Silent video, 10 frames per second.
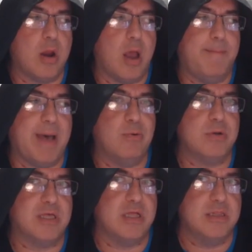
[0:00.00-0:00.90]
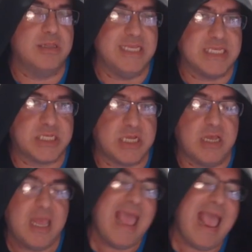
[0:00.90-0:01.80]
about Callista
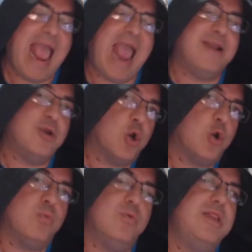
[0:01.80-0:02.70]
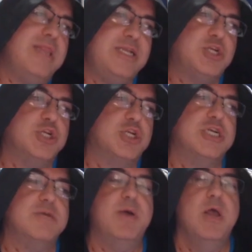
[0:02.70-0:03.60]
and her
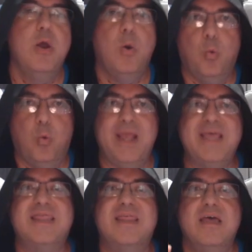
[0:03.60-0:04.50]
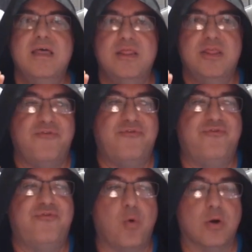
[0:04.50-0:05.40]
relationship with the
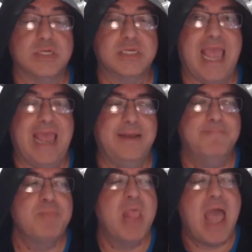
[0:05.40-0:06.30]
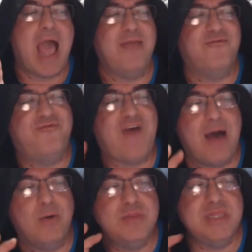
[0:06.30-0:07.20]
Force. And I
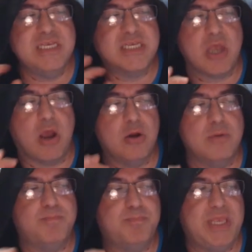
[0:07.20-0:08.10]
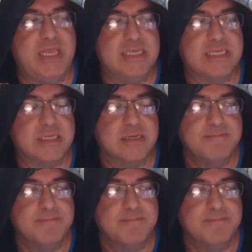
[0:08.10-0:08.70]
found this art piece